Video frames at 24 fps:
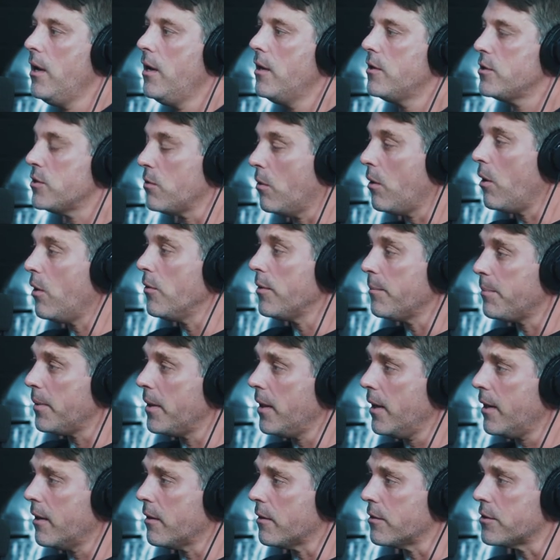So all the
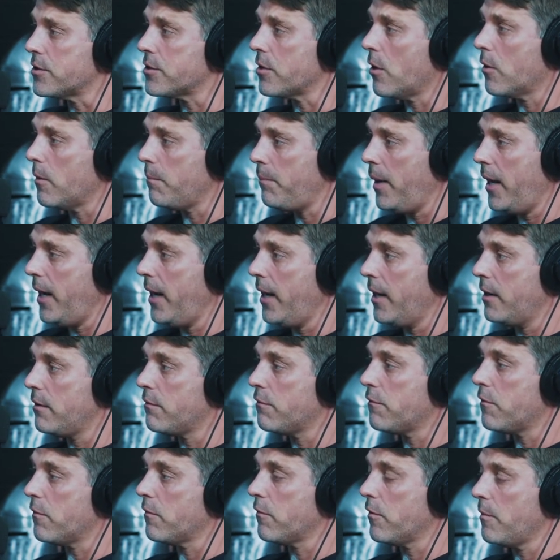players are paid
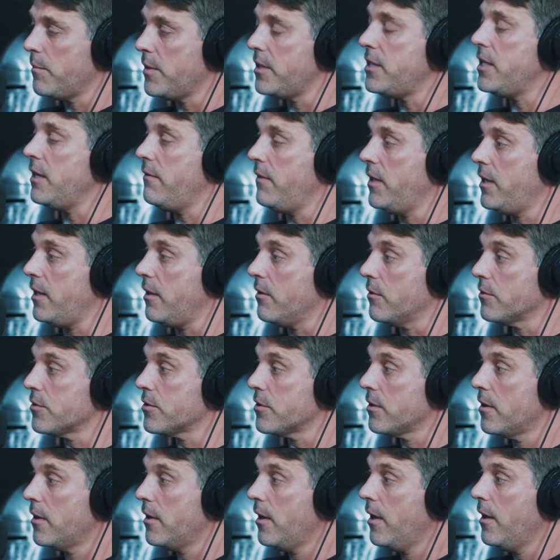f- from the TV
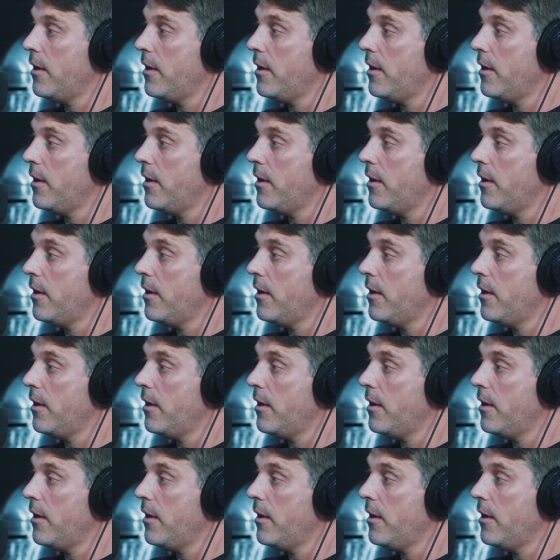deals.